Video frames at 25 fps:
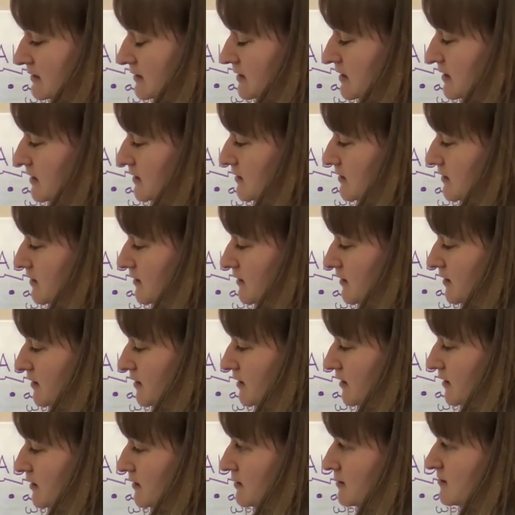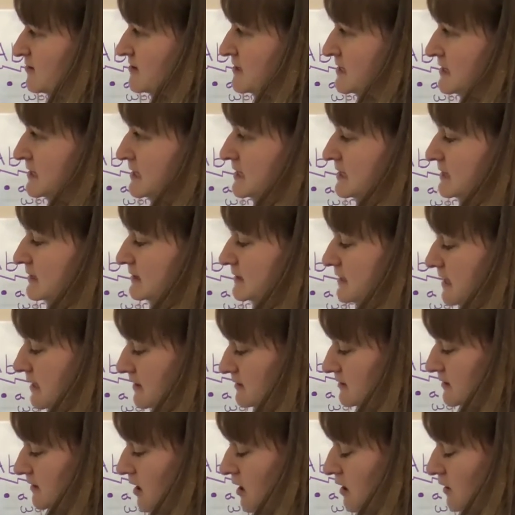in the
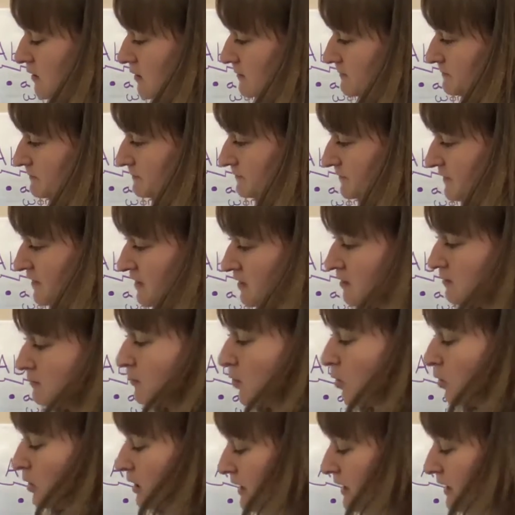tens column. More